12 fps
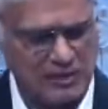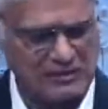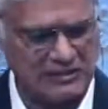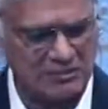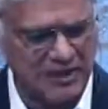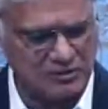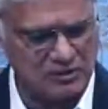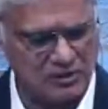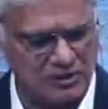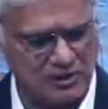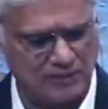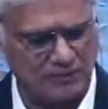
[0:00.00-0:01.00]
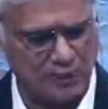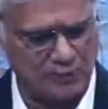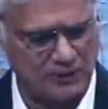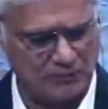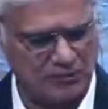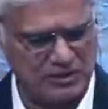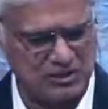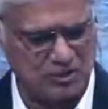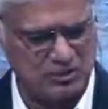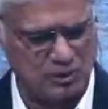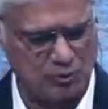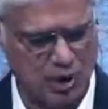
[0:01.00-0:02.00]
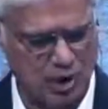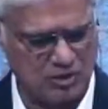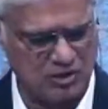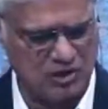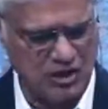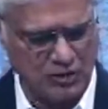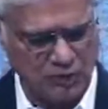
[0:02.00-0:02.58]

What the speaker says: rent the mountains and broke in pieces the rocks,